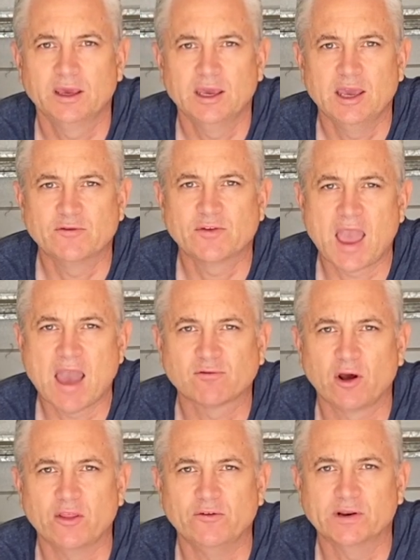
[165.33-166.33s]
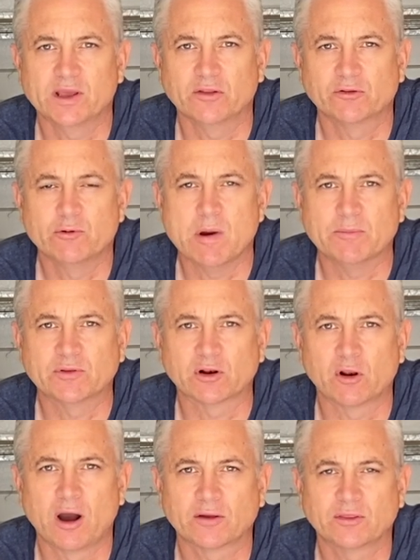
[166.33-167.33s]
If you have liked the video, do remember to
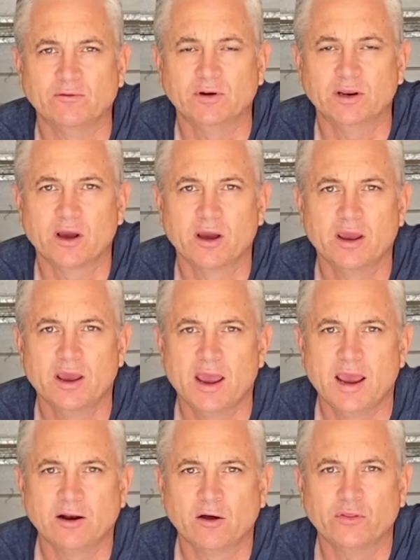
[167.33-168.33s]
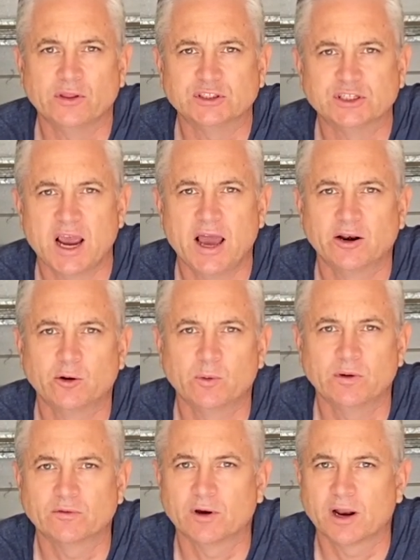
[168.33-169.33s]
like the video, and on the channel
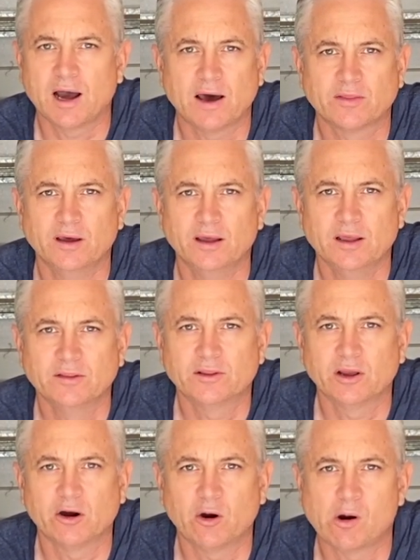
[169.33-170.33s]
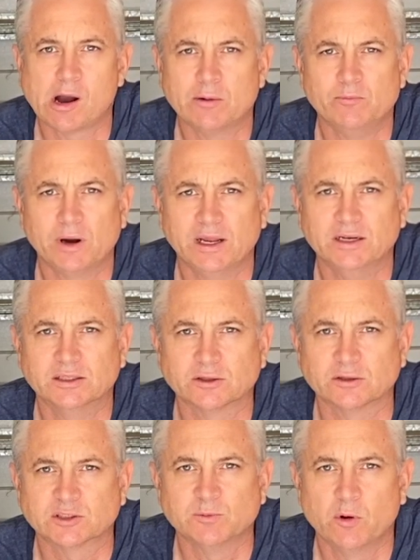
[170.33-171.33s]
we've got other DIY maintenance
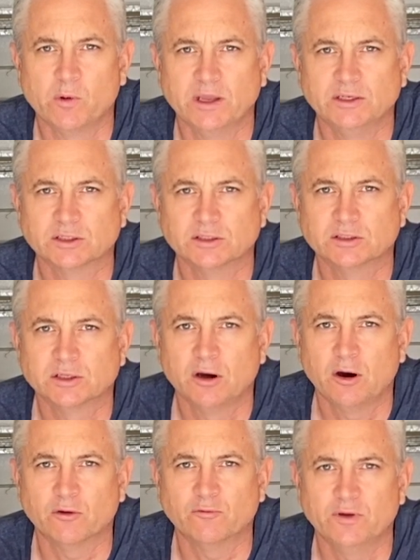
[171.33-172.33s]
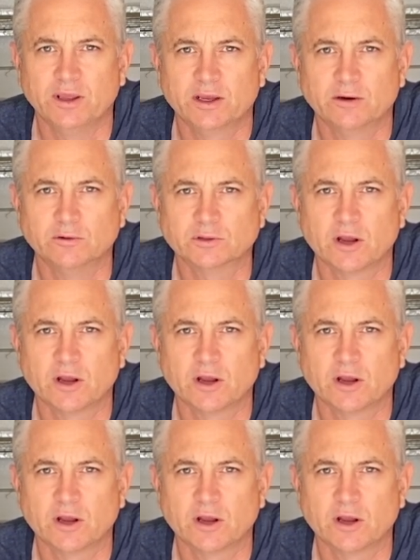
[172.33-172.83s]
on small engines, on vehicles.